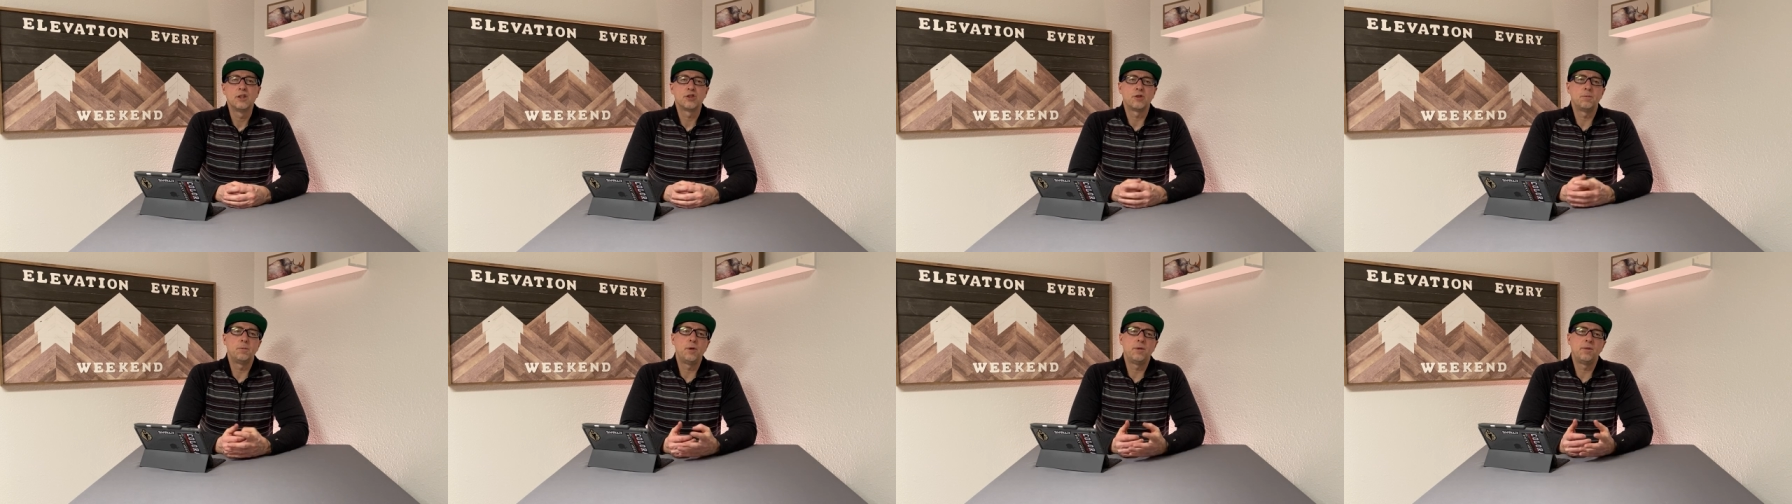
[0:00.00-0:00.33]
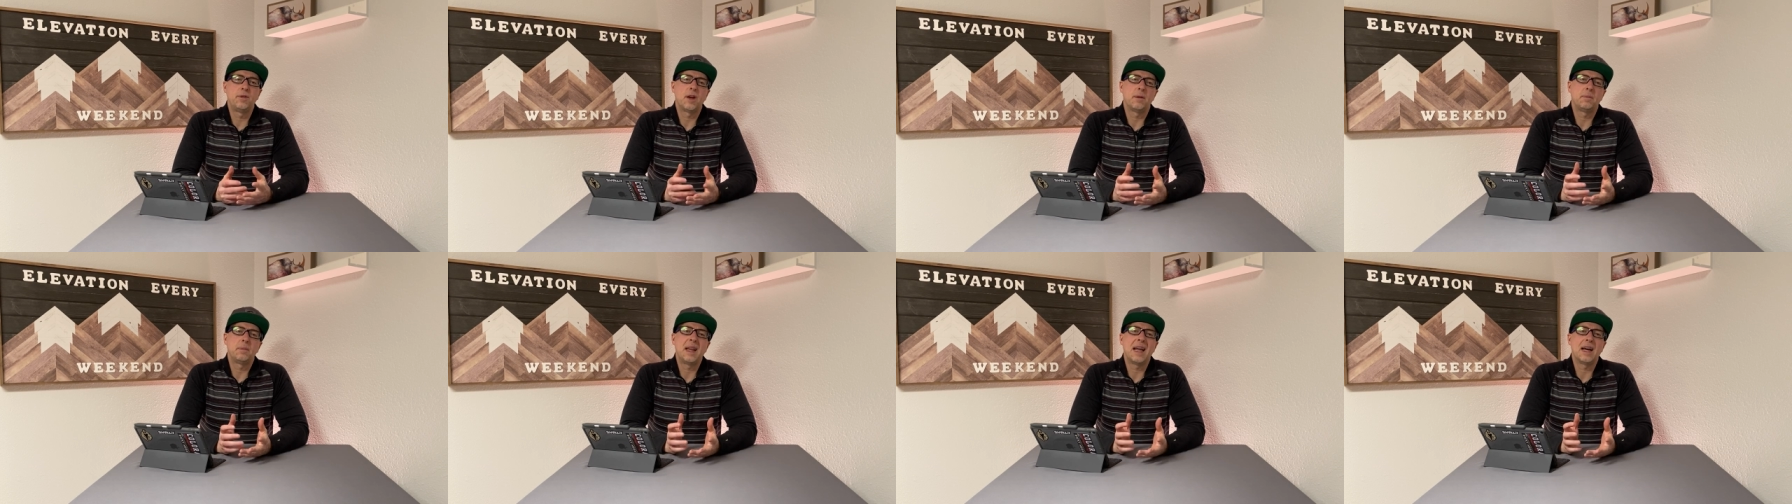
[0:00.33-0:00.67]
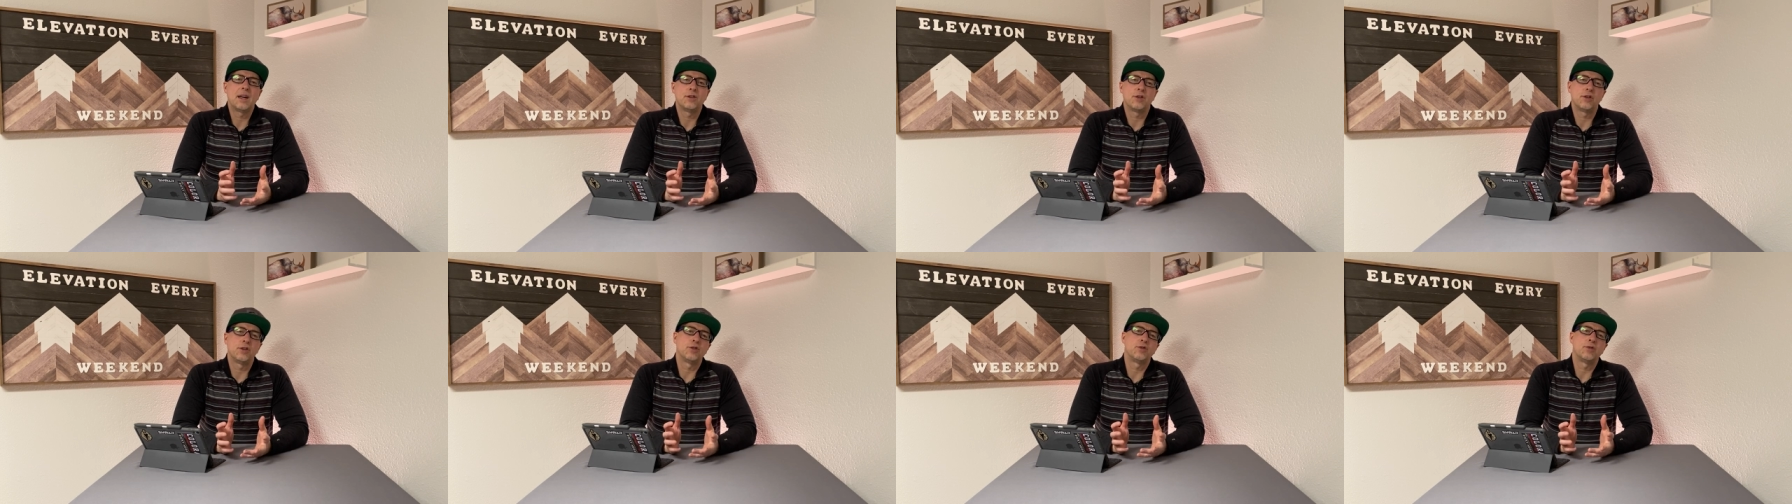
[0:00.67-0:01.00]
So moving up
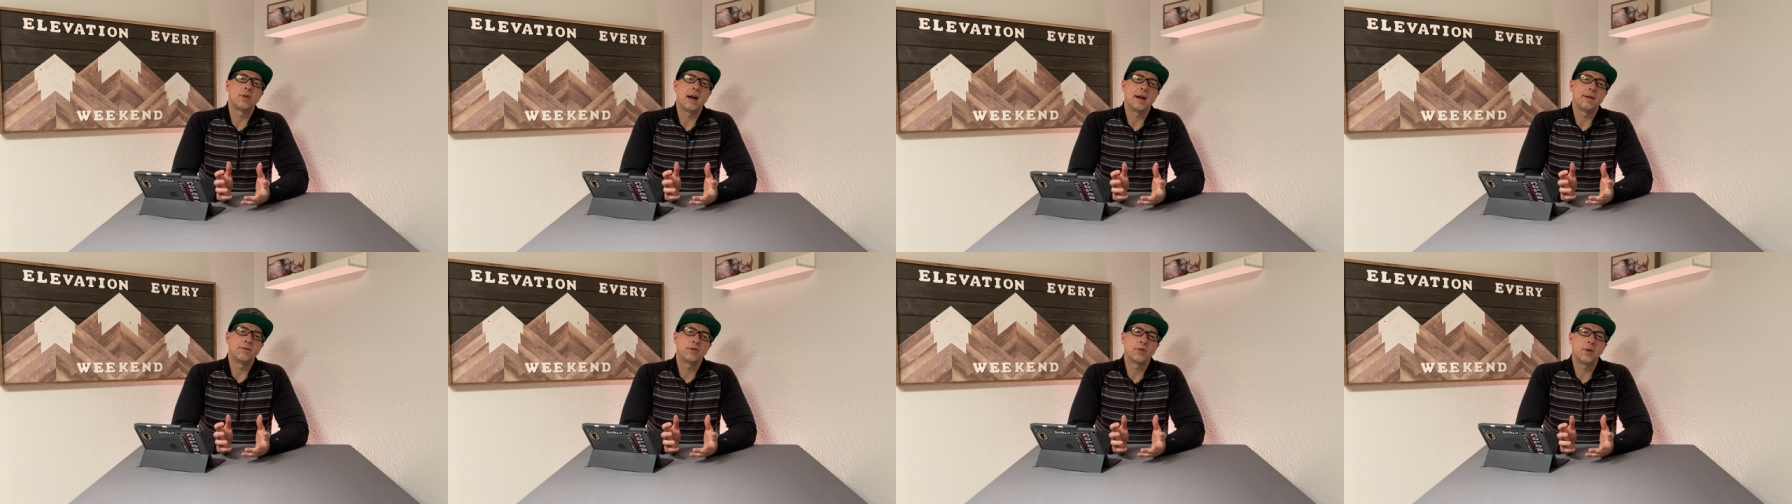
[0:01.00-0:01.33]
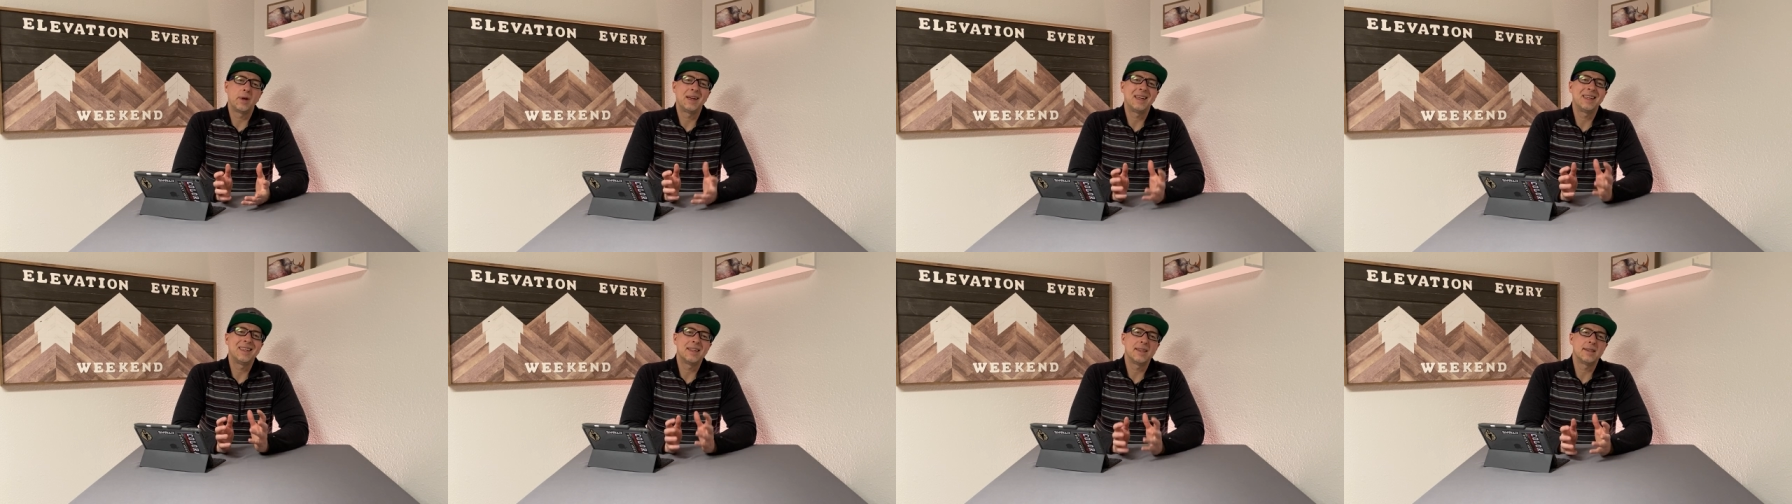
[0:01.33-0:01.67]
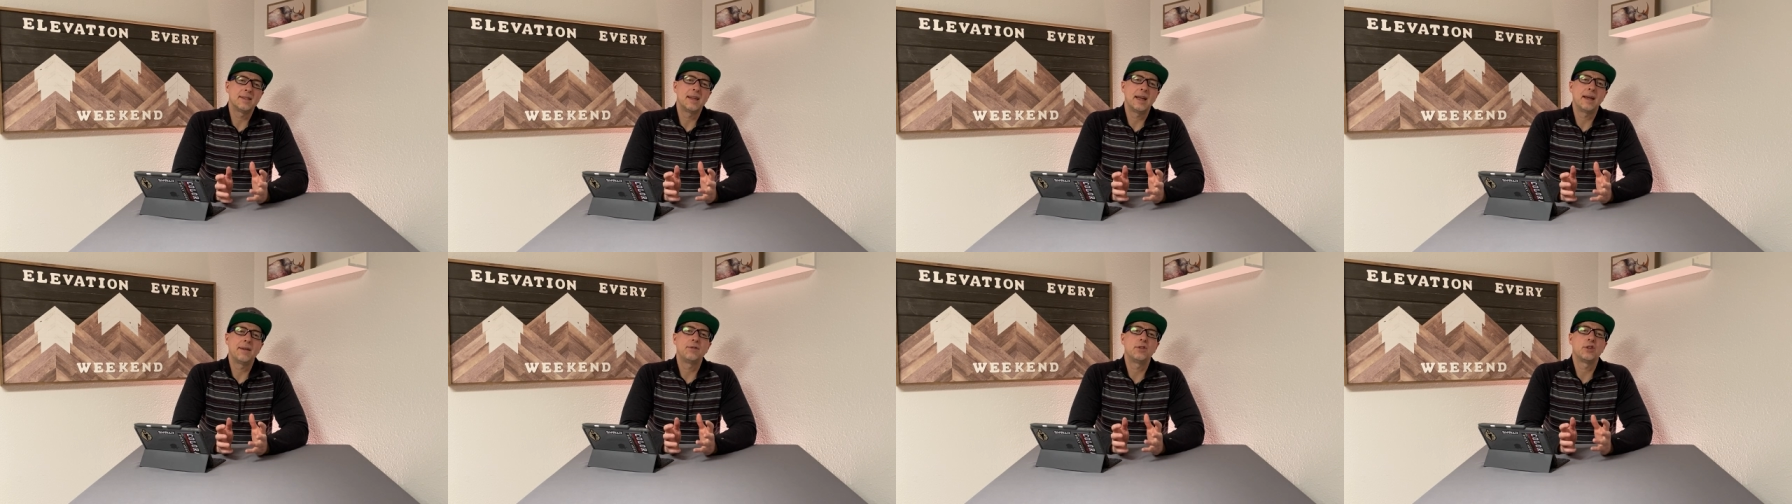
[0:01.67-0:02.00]
now to the drivetrain, it
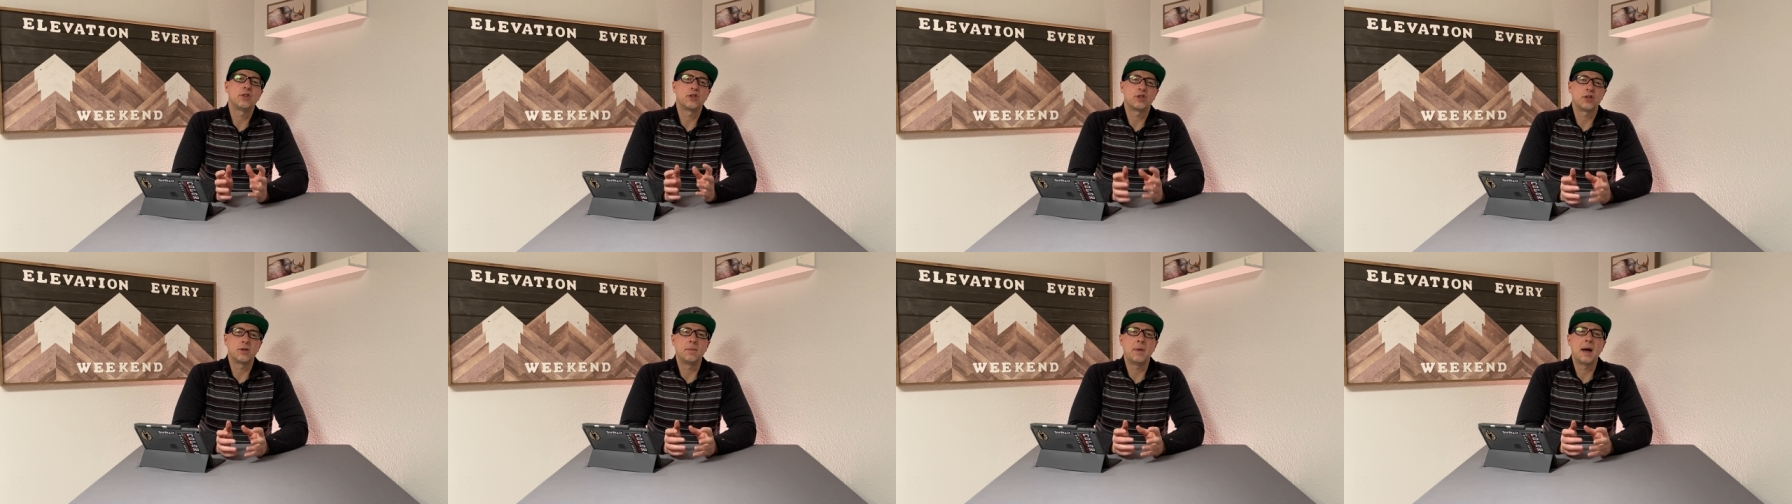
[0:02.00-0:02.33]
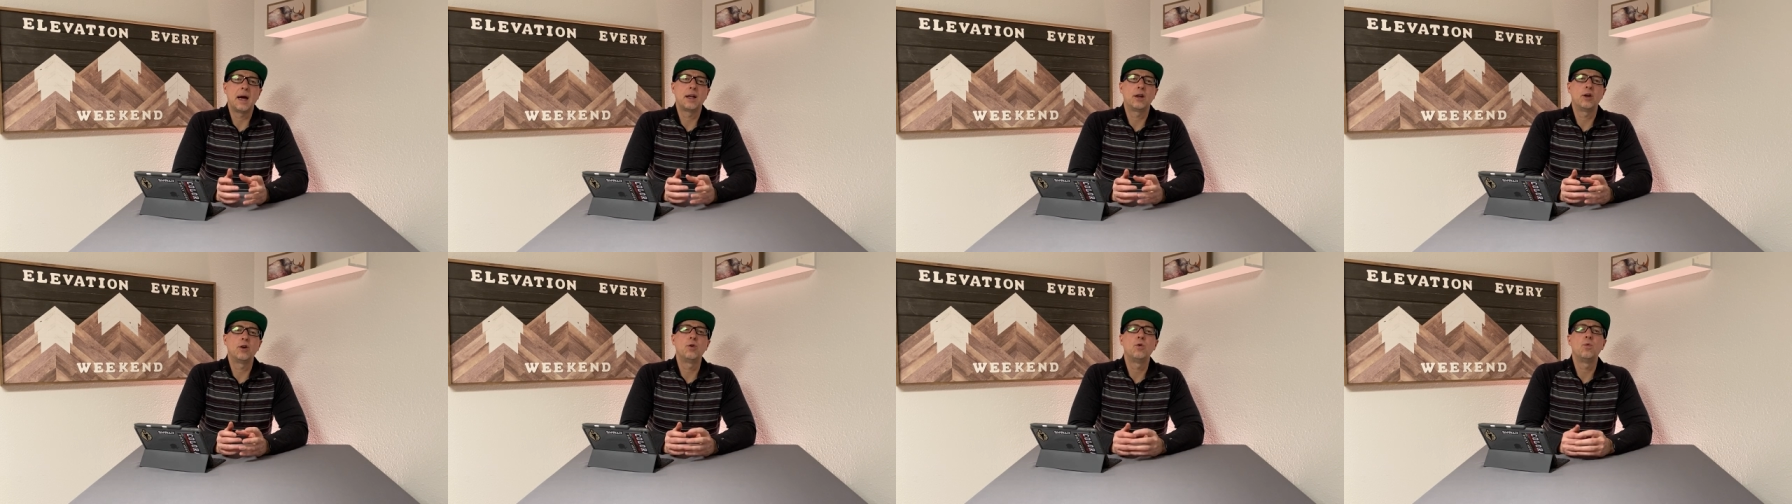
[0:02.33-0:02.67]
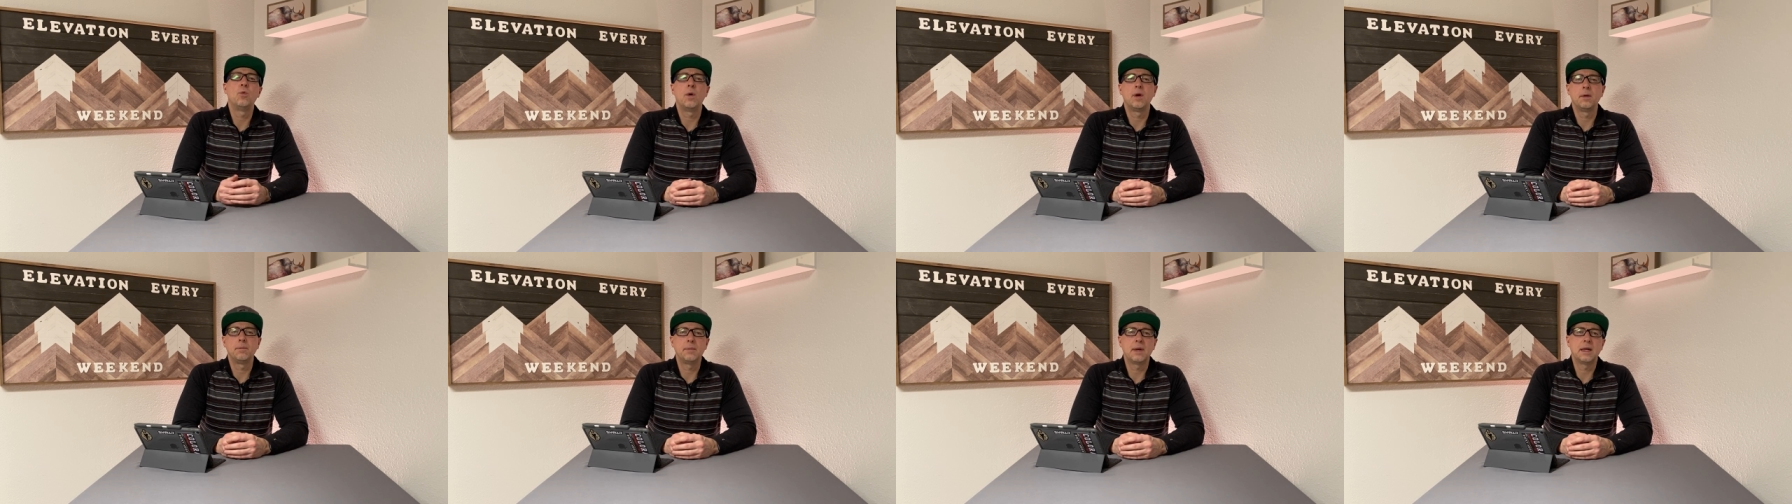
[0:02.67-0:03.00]
does have the Shimano
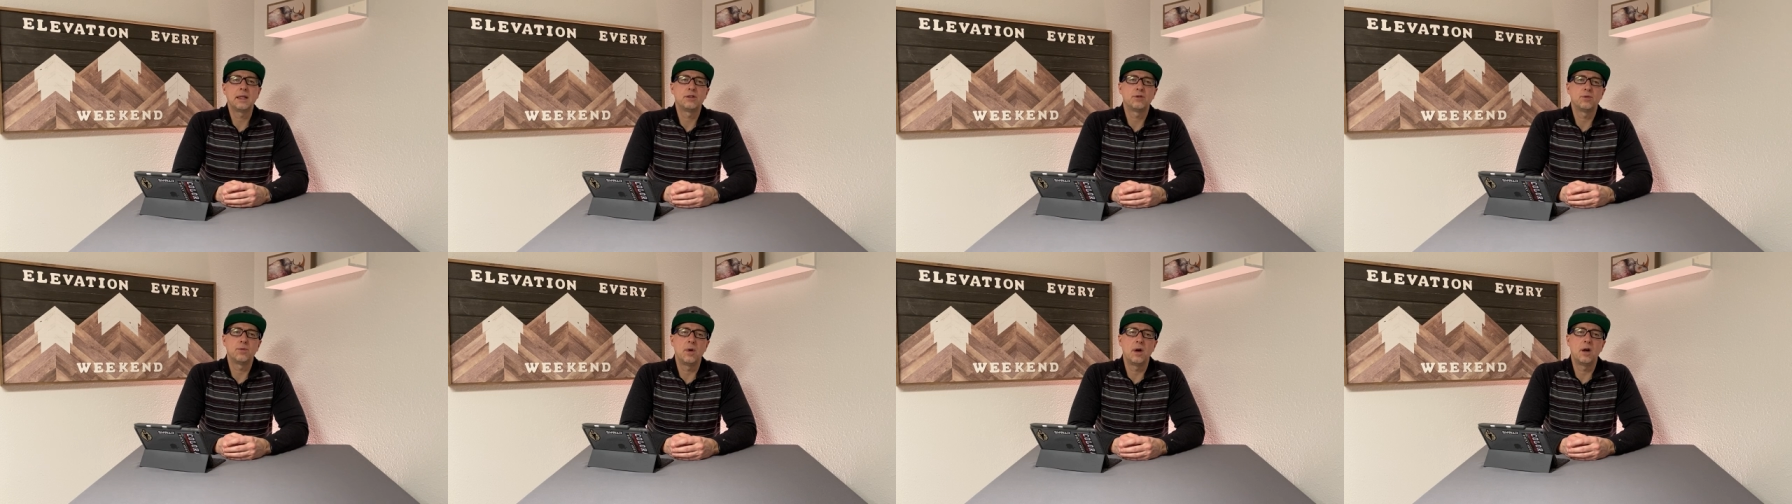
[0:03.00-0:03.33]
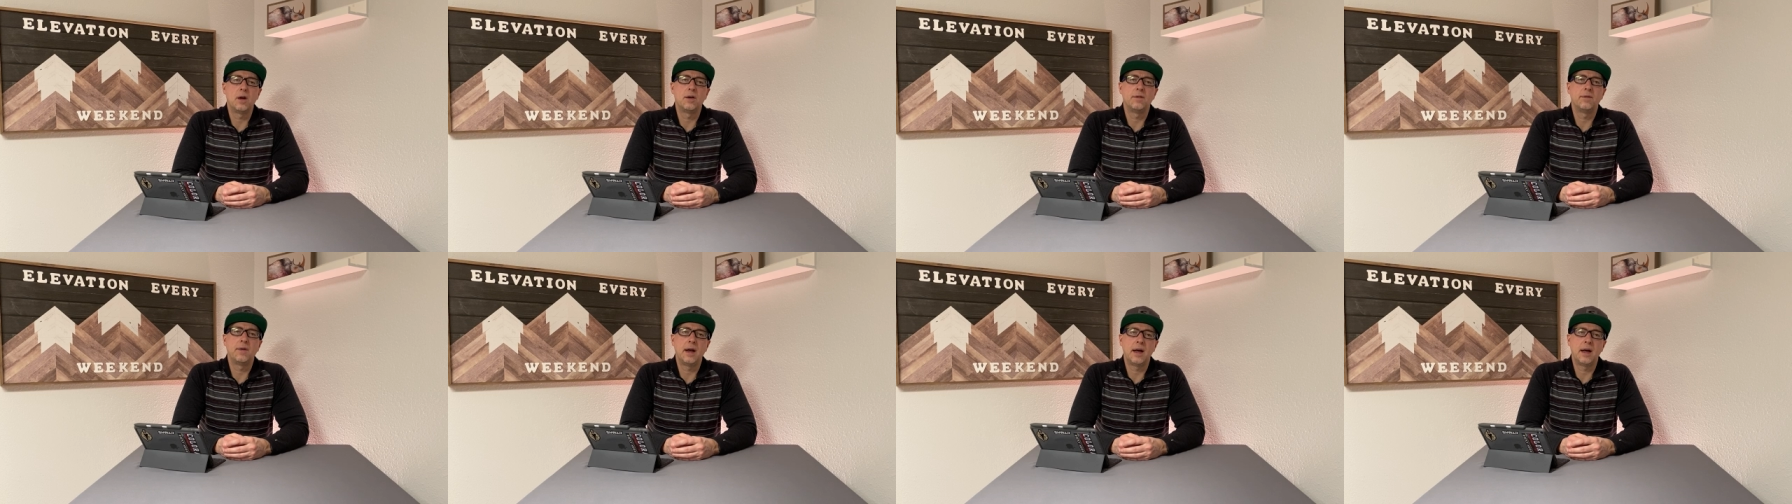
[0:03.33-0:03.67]
1x12